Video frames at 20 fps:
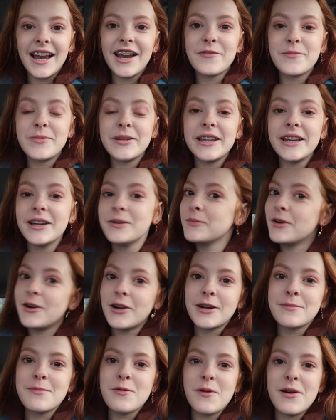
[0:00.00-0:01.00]
everybody, and
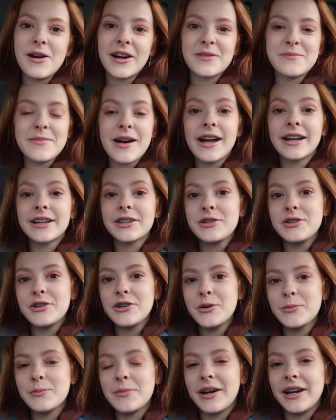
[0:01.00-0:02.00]
welcome back
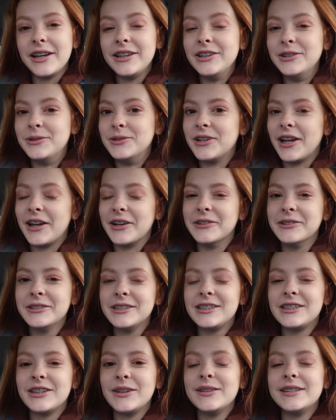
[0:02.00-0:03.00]
to my YouTube
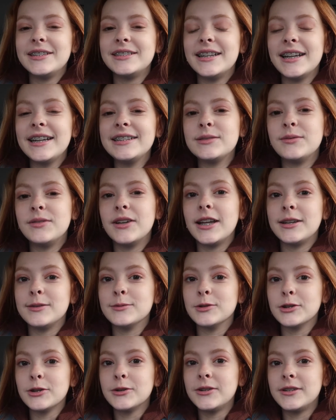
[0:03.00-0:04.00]
channel. So in today's videos,
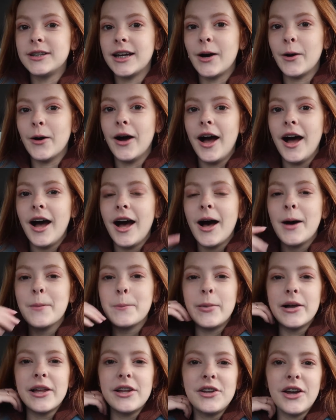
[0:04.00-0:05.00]
as you can tell
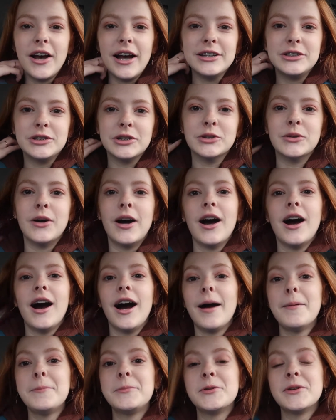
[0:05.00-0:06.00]
by the title,
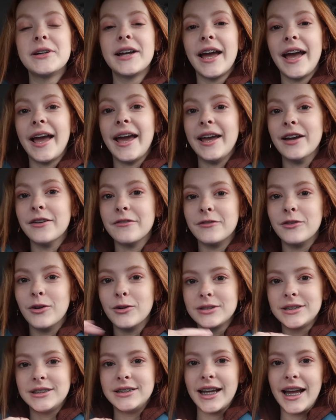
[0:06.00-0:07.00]
I'm doing a
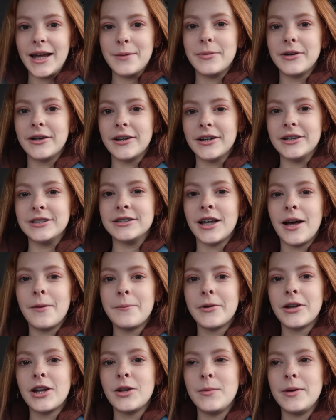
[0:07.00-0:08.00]
vlog today because
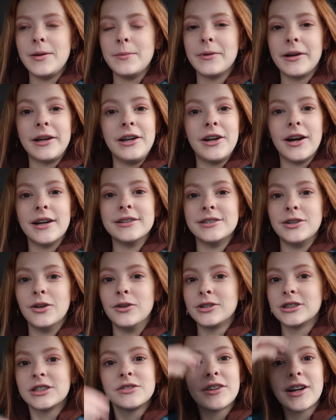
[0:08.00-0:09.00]
I'm going to be bringing you guys
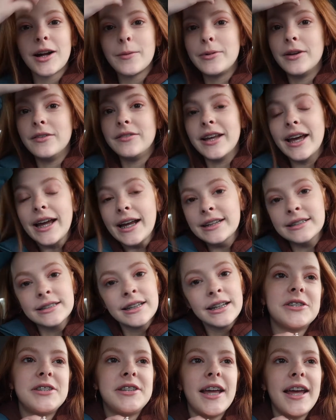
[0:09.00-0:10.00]
along just for a couple of days.
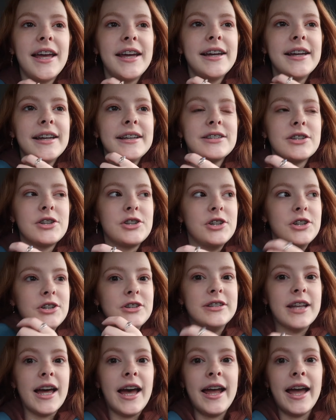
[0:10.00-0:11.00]
today is
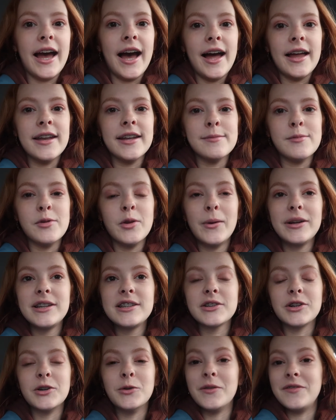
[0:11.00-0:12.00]
Tuesday and I'm on the way to
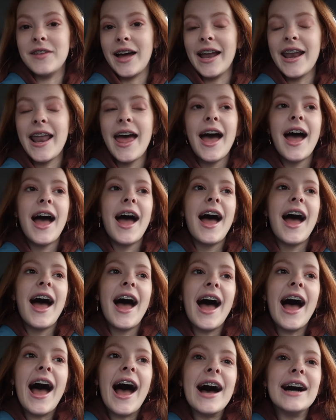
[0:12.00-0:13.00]
school with Nan,
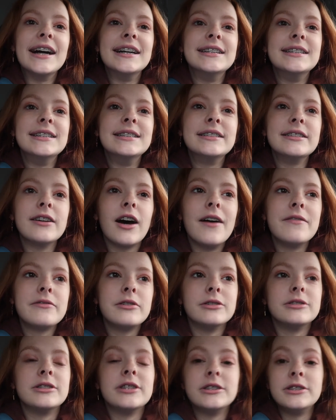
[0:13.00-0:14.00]
and I've
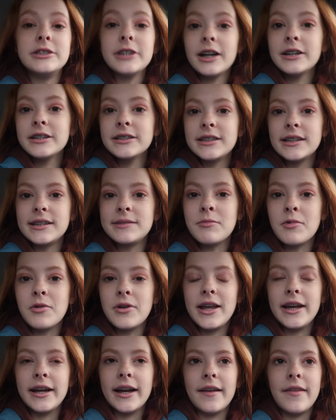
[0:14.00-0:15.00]
gotten dance this
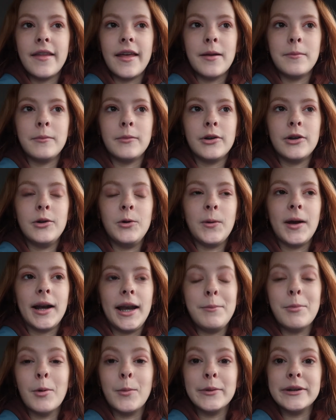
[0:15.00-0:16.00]
morning and then I'm going to
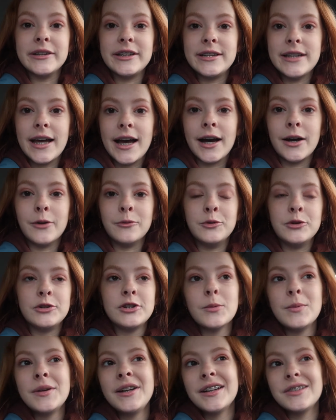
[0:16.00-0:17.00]
quickly pop into town,
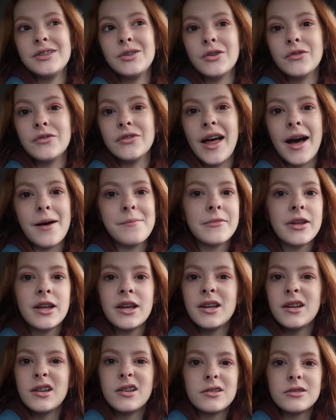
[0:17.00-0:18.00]
so I'll bring you guys along for that,
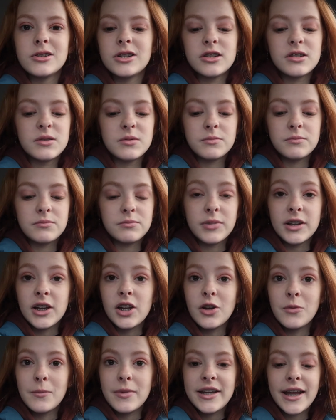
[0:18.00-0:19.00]
just bring
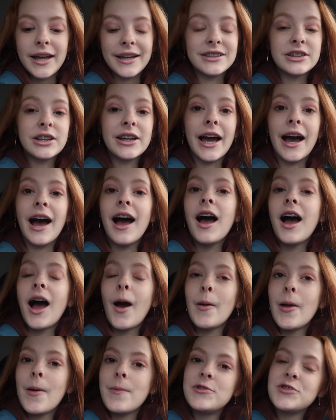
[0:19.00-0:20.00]
you along my day. So yeah,
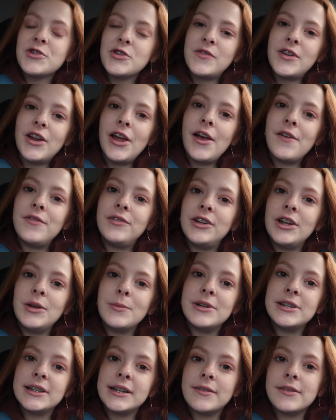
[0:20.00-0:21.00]
I really hope you enjoy the video. If you do,
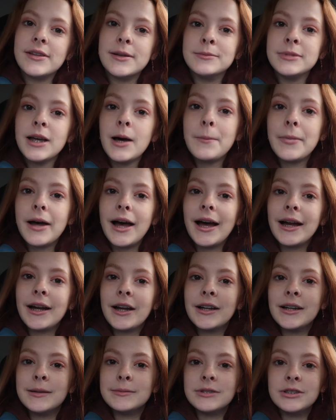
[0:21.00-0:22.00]
make sure you give a thumbs up and
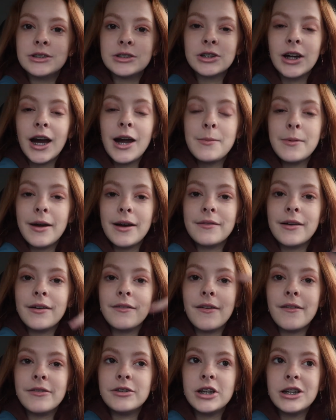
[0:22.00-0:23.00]
go down and subscribe, and without
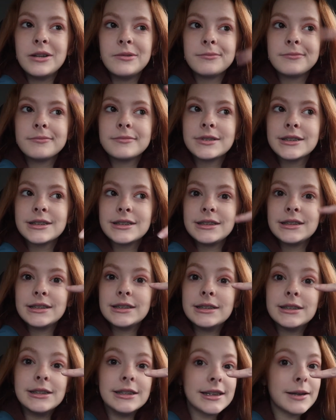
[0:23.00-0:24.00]
further ado,
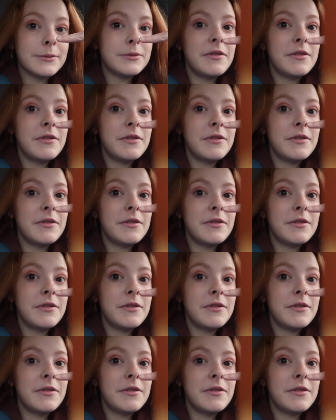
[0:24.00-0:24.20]
let's get on